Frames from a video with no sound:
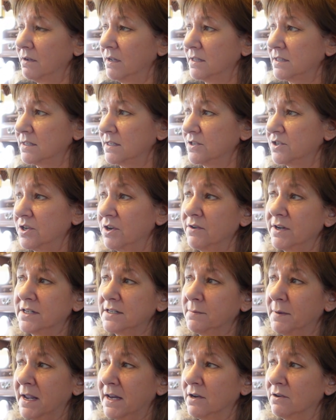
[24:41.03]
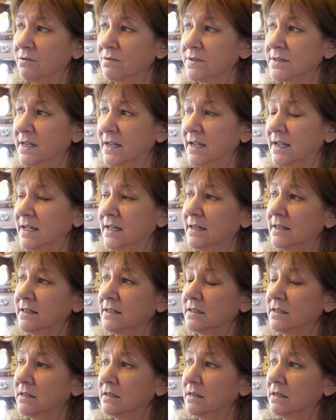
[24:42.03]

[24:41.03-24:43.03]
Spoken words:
it's the cherry tomatoes and